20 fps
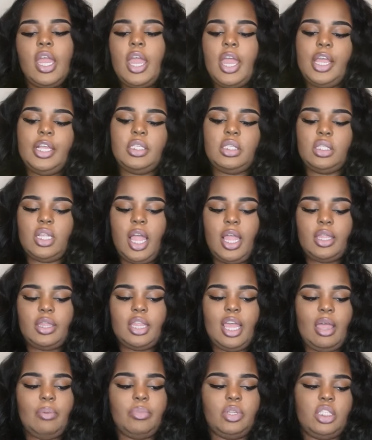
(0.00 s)
It's not
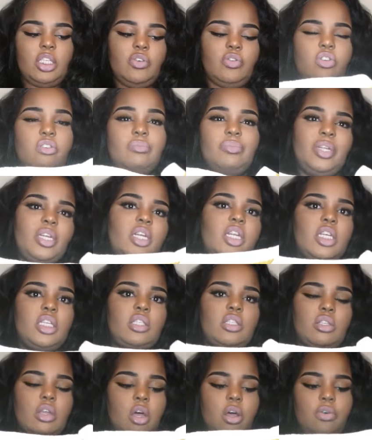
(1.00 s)
that material, but it is
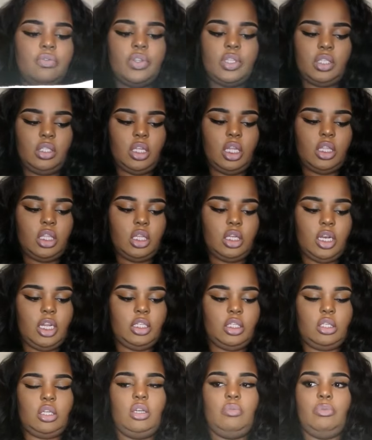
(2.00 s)
soft. It's nothing
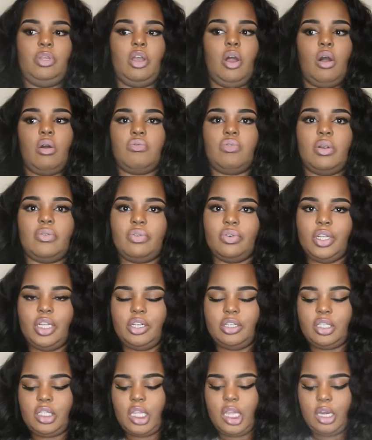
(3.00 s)
that's going to be all rough on
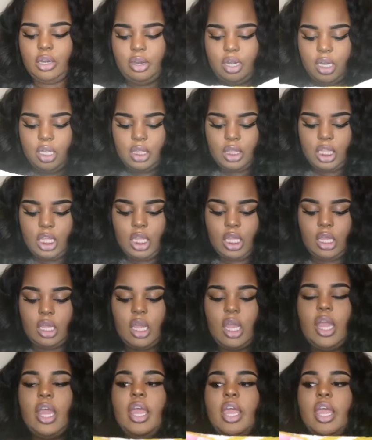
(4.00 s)
your skin or anything.